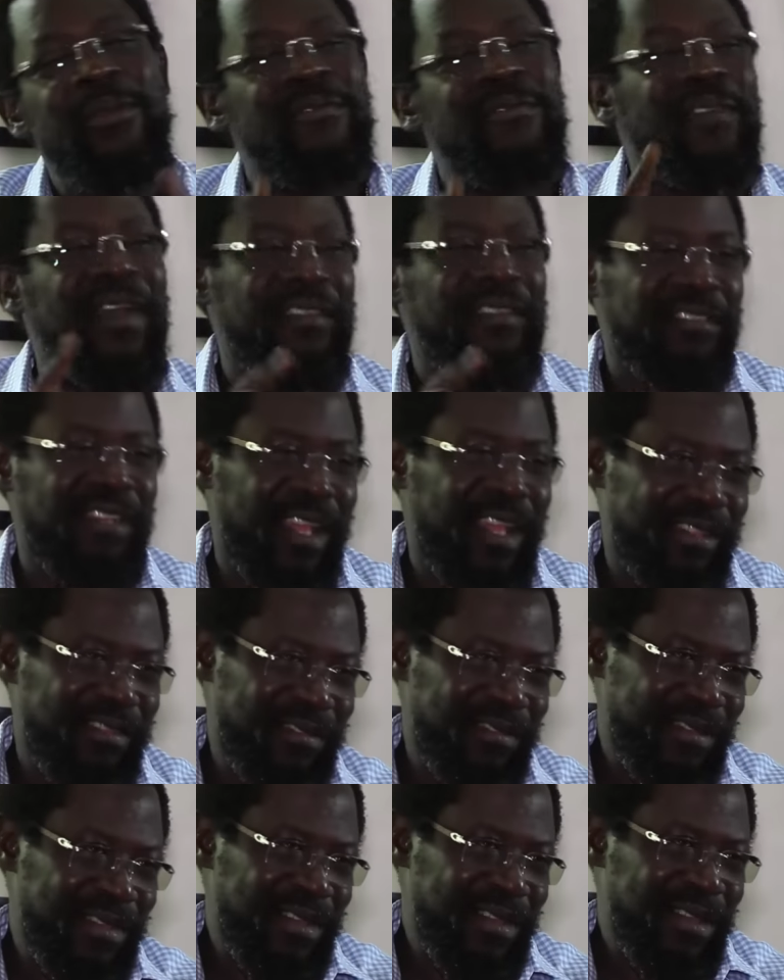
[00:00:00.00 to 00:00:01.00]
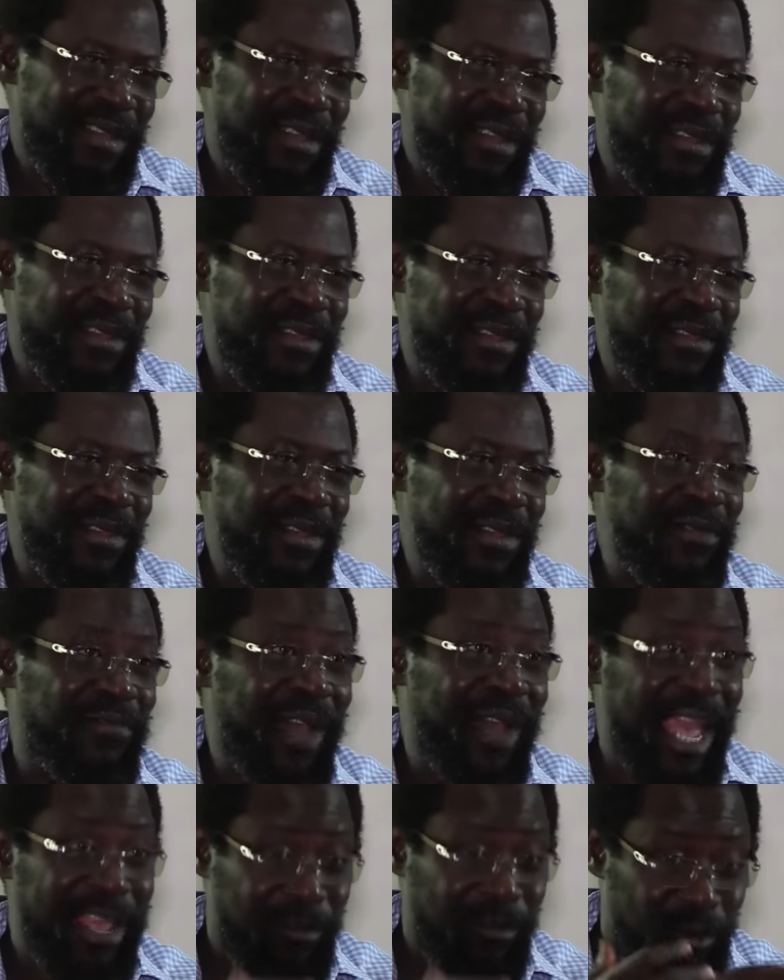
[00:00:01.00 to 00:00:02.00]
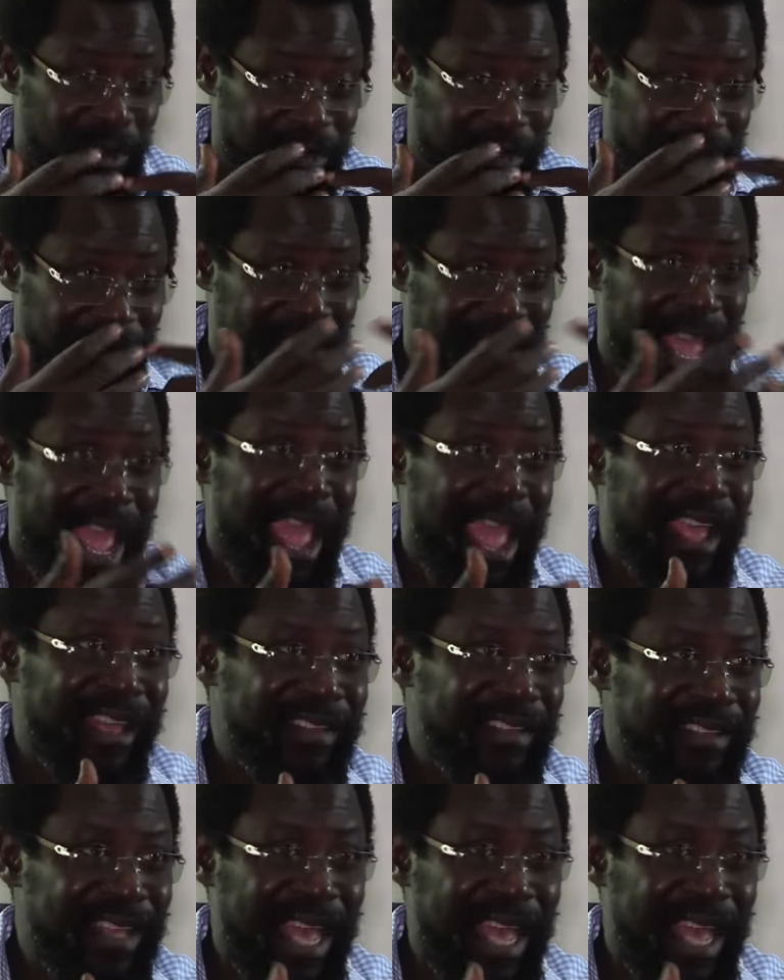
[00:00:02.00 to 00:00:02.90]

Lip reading: revise that. If I was there